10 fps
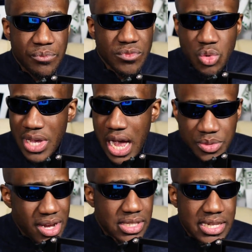It was
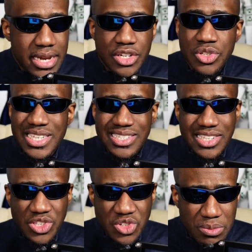absolutely outstanding. Just his
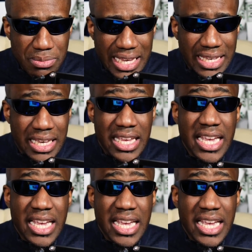decision-making,